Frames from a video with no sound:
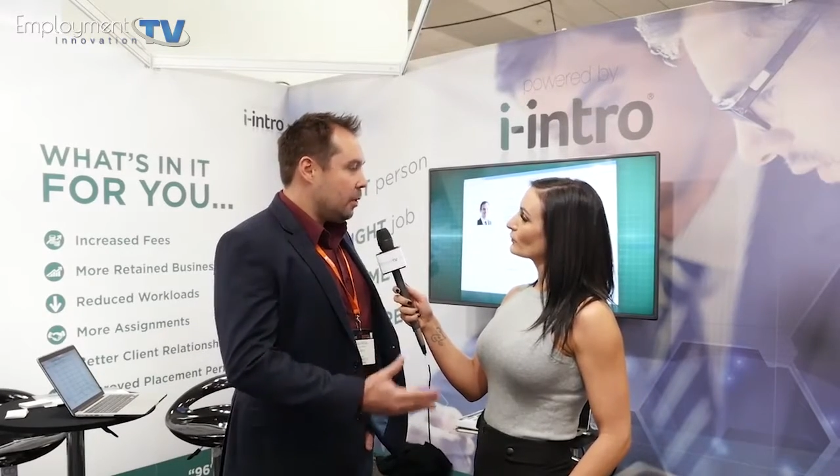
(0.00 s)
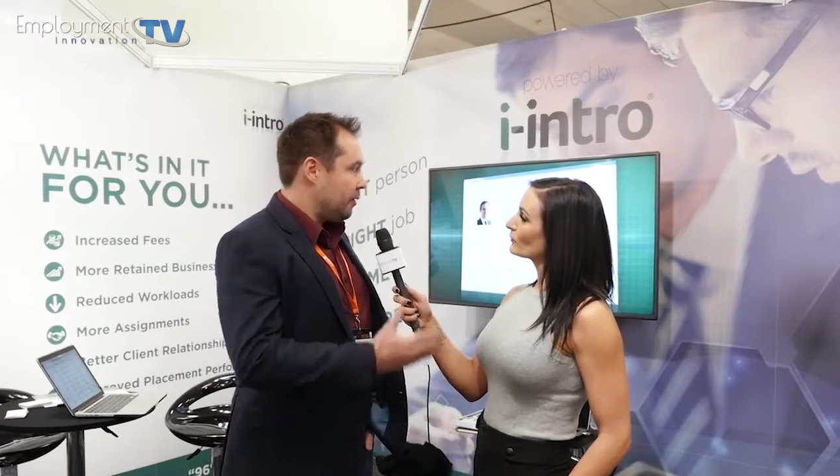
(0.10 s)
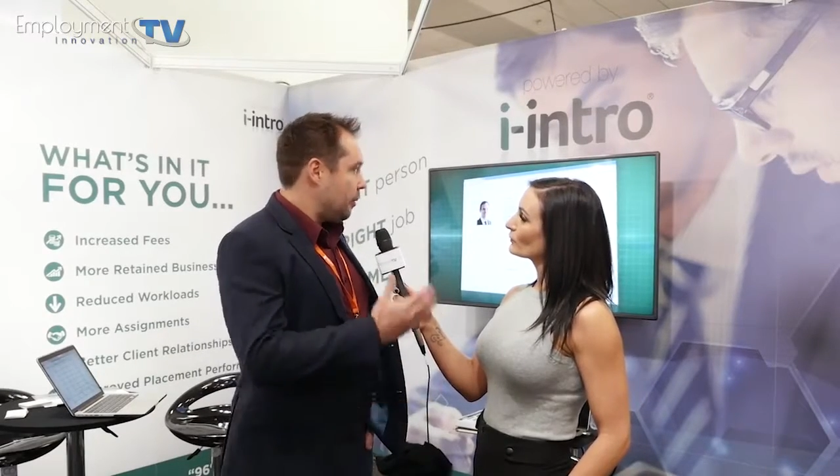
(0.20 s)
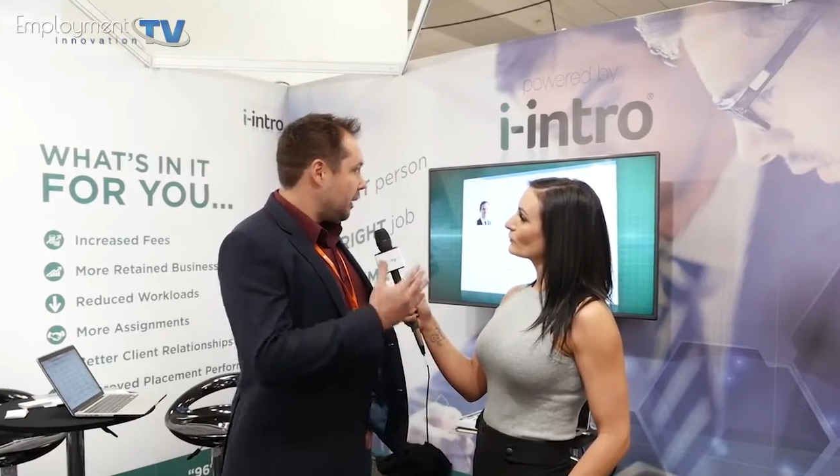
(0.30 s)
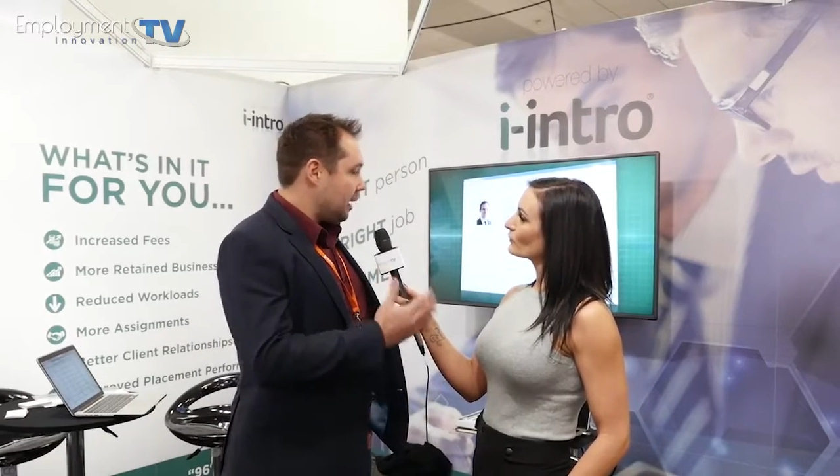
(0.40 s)
We
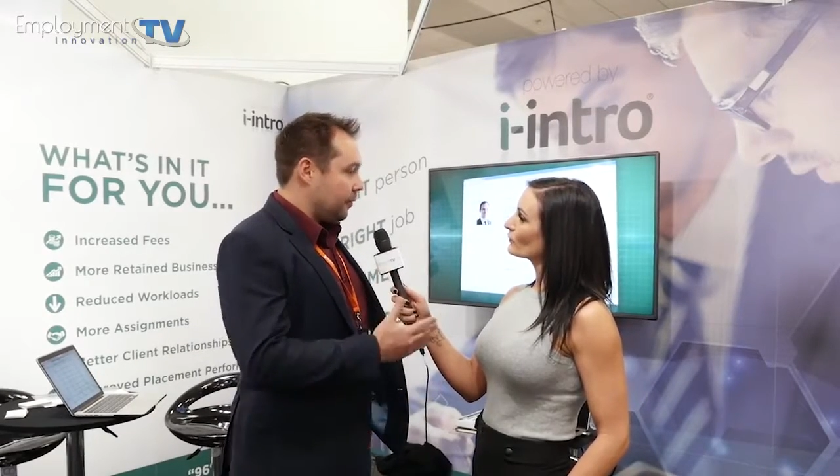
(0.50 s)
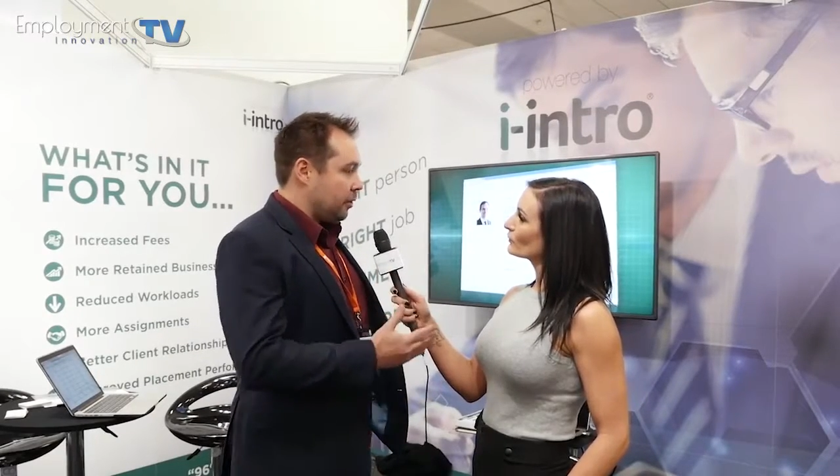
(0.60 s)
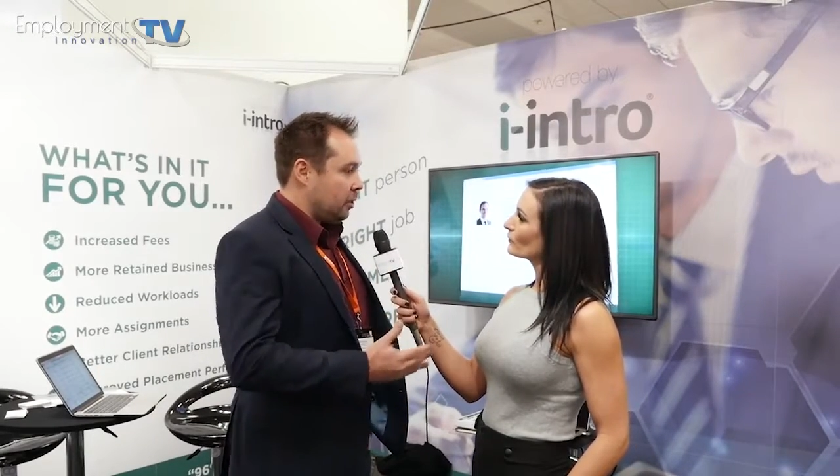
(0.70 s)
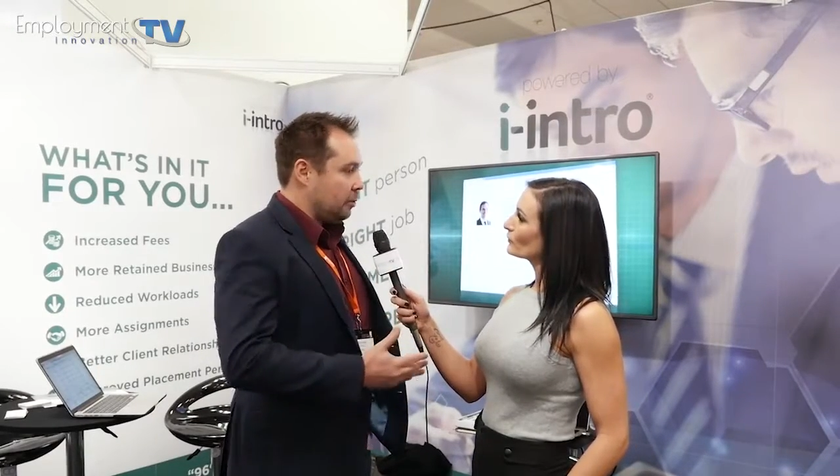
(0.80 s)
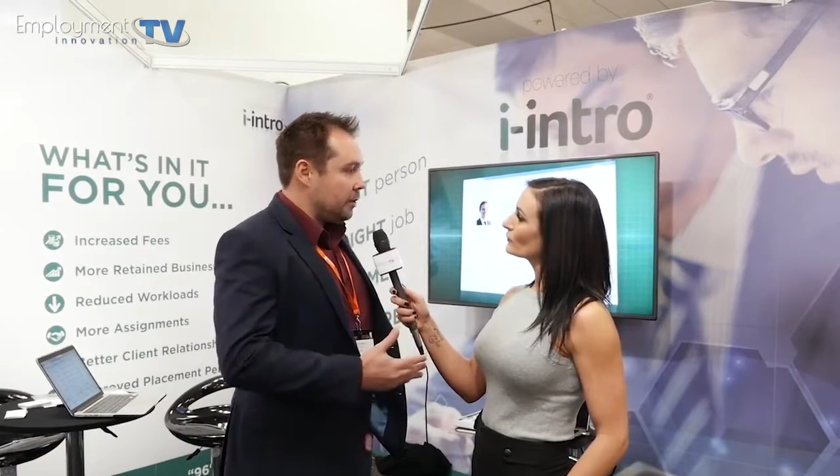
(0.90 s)
have a
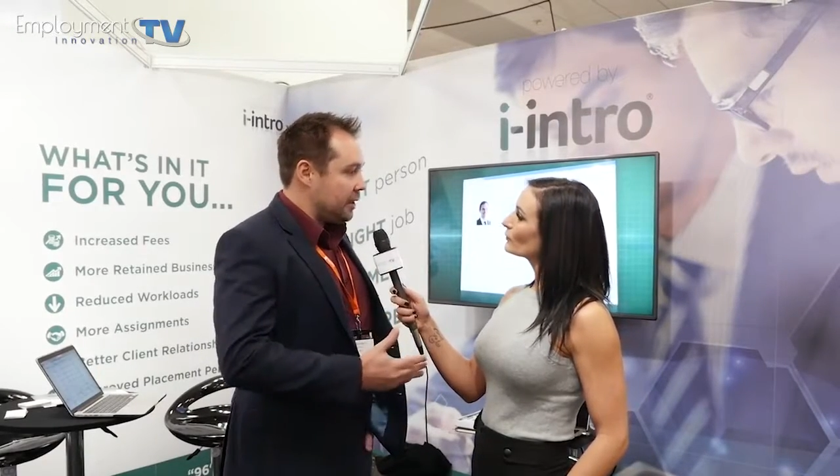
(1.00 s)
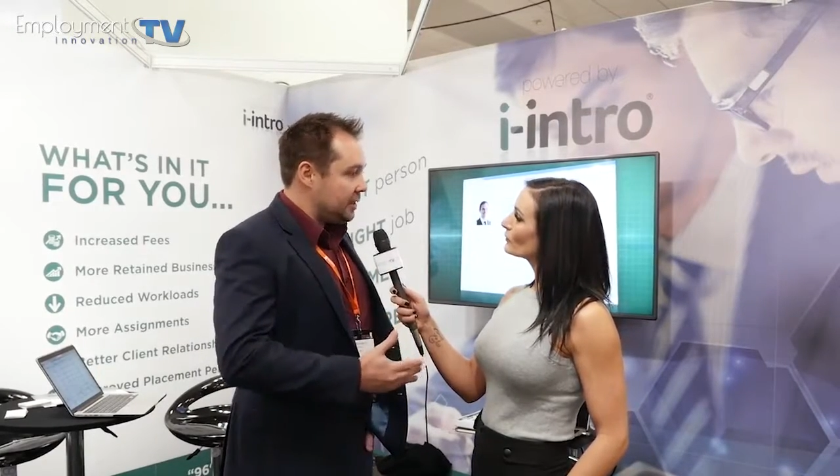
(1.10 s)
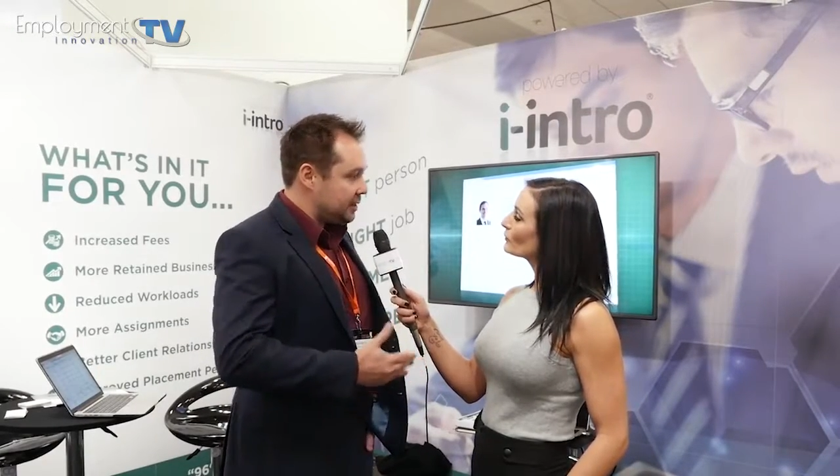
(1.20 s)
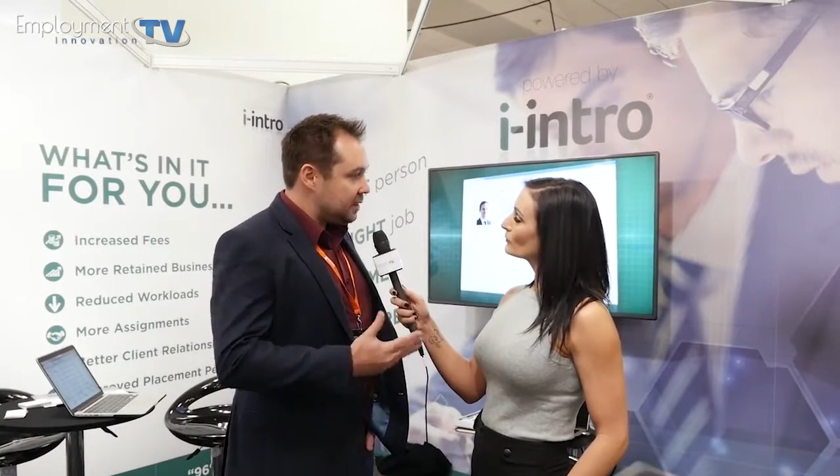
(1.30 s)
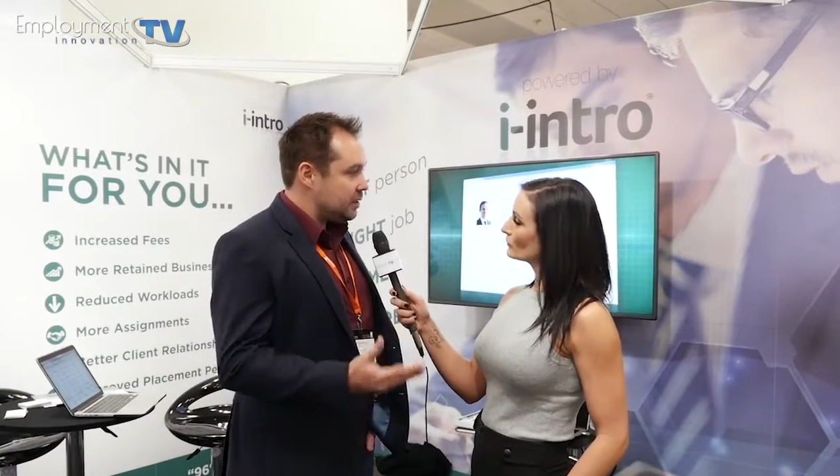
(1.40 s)
platform
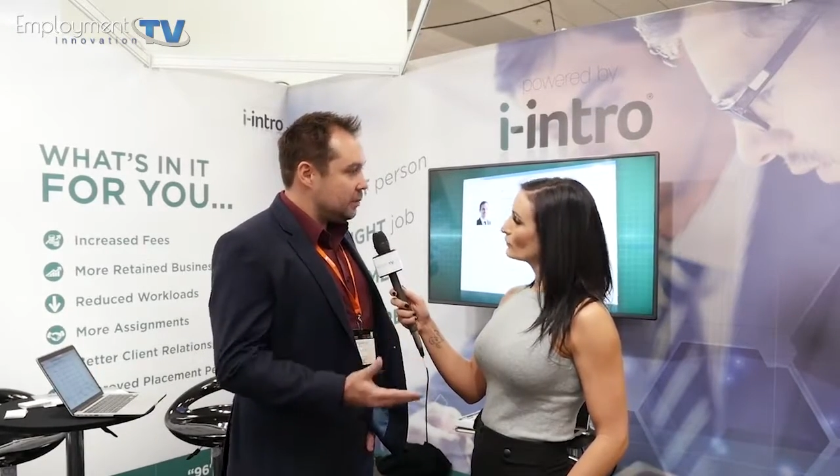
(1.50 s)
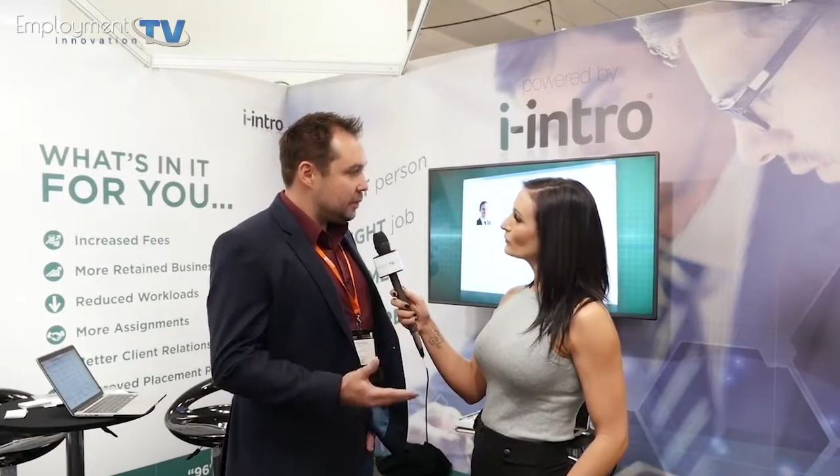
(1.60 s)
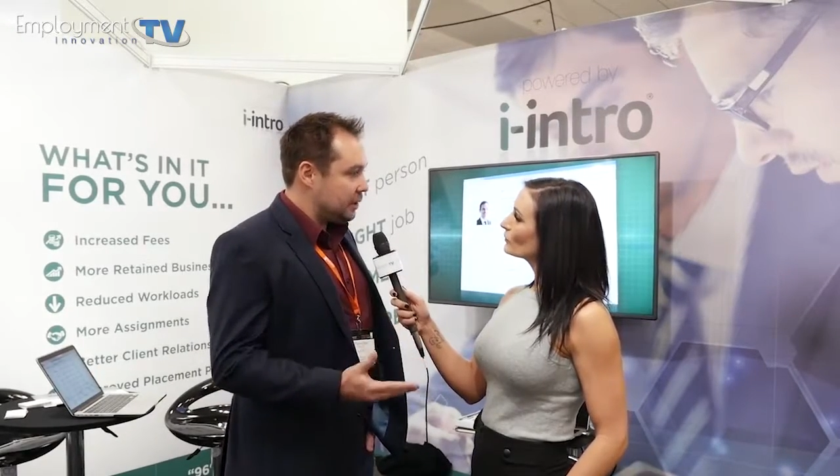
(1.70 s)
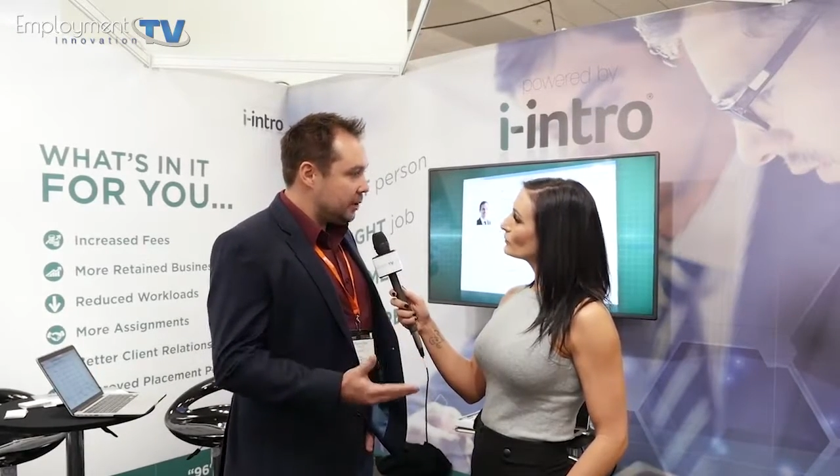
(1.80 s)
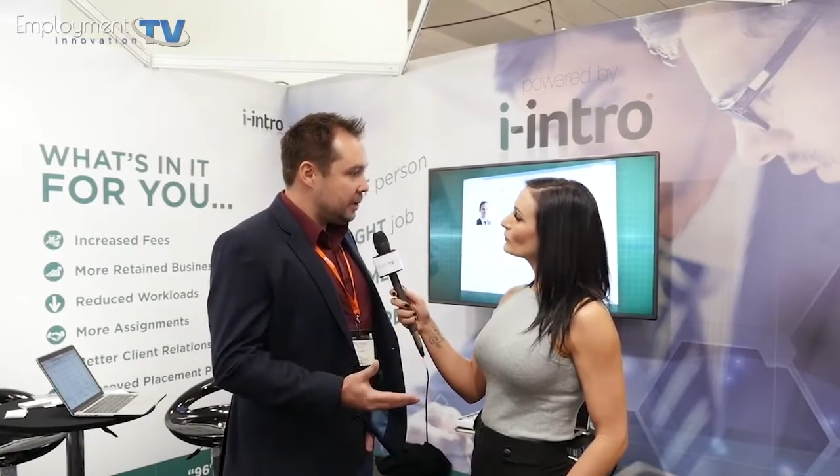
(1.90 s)
that assists them
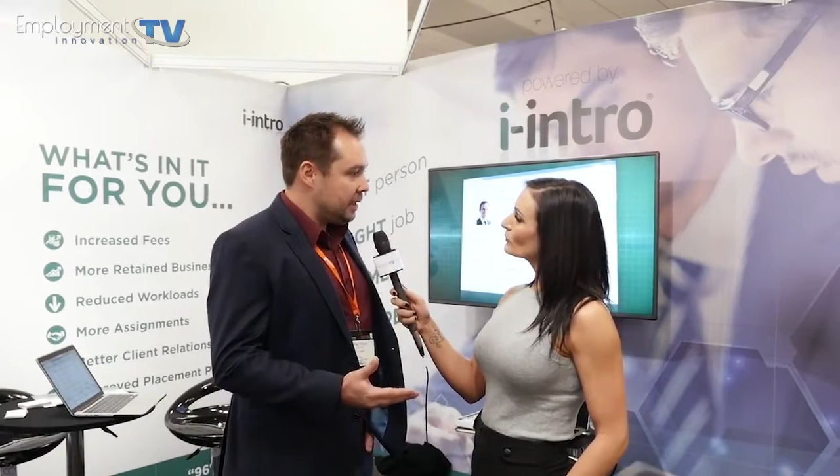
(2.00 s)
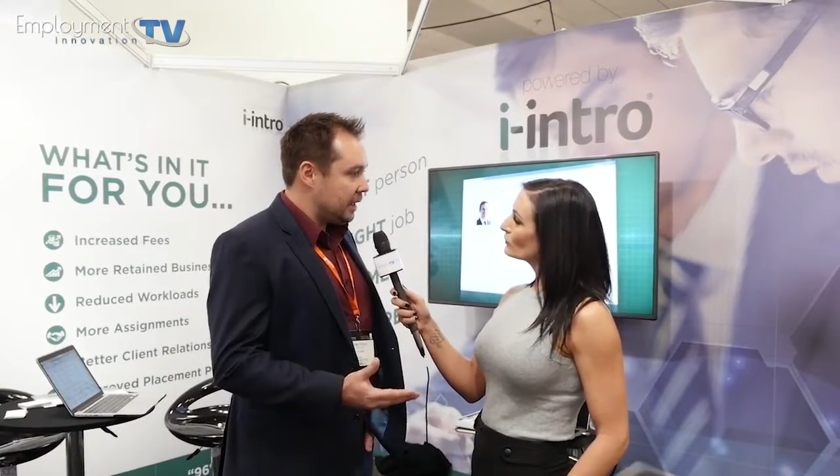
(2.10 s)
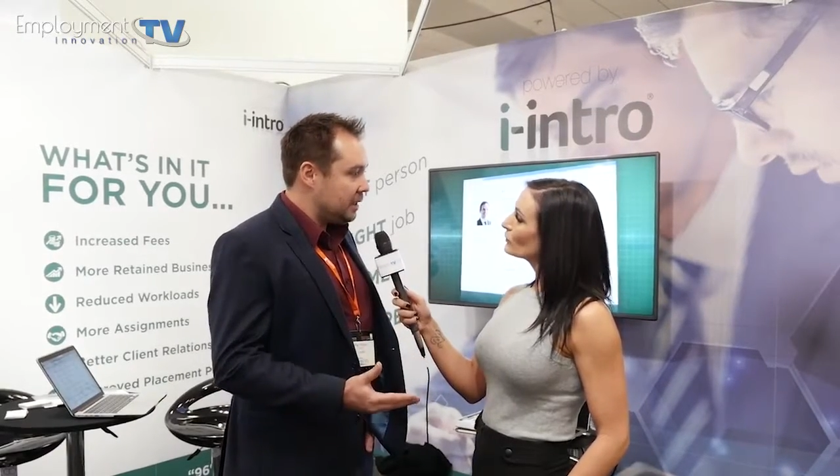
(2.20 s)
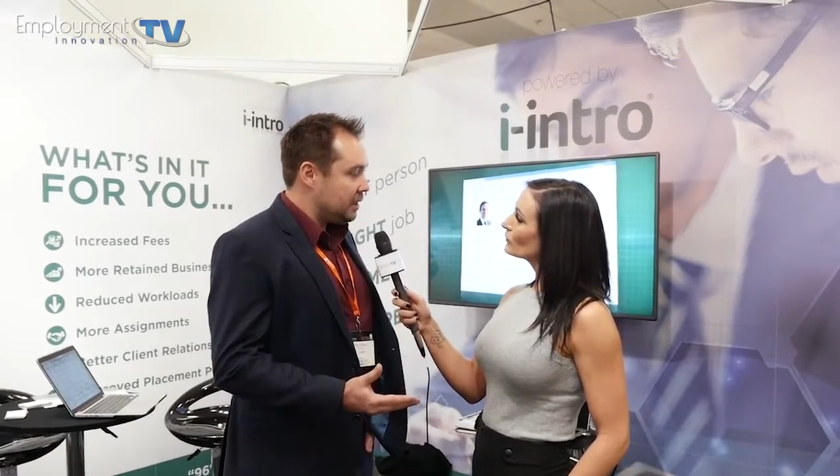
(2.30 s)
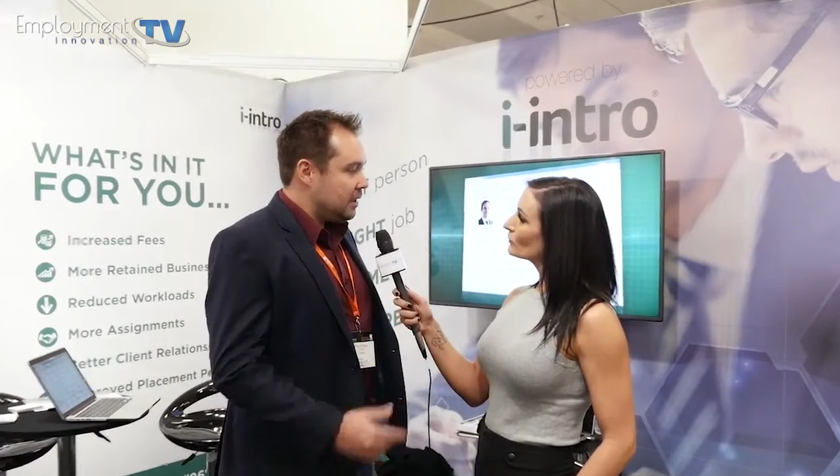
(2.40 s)
with doing
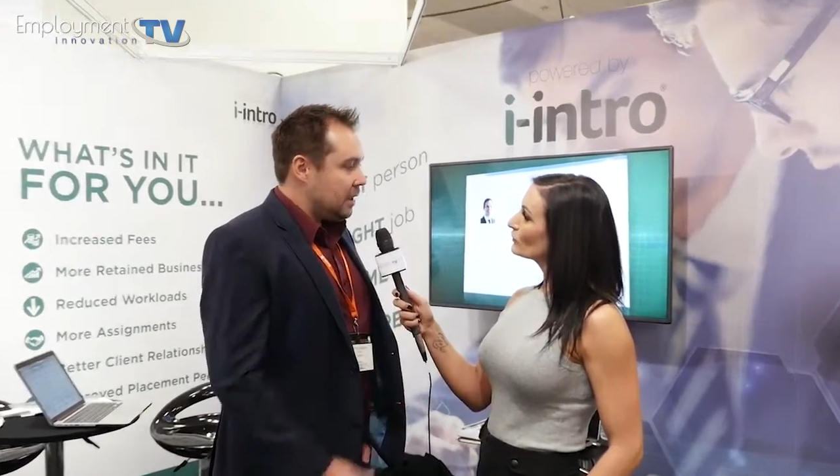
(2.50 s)
that.